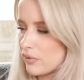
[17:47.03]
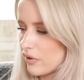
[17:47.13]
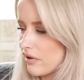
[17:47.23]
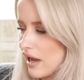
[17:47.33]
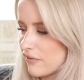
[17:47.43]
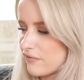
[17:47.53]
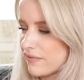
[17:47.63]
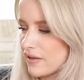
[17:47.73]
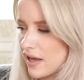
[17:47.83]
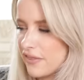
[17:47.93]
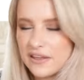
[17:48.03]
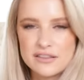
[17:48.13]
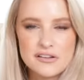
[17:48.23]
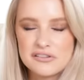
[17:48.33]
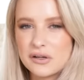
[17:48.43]
But I, f I
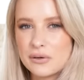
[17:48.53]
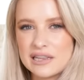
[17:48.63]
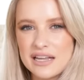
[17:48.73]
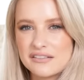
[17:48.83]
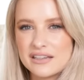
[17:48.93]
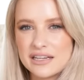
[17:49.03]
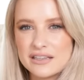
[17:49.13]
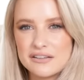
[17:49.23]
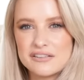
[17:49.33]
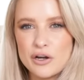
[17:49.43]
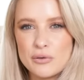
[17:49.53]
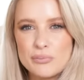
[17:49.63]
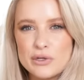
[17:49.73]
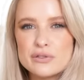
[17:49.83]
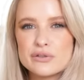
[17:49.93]
think they're so classic and they're so
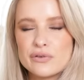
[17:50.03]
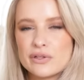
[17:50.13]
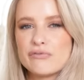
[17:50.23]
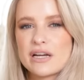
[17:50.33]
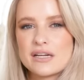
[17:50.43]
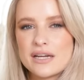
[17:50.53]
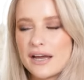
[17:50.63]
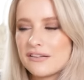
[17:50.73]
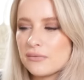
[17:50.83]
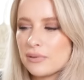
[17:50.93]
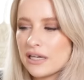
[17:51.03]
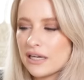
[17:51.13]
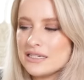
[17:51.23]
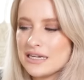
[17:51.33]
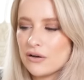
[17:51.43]
beautiful and
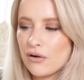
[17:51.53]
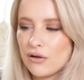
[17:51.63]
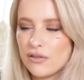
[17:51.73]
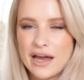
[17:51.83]
recognisably Dior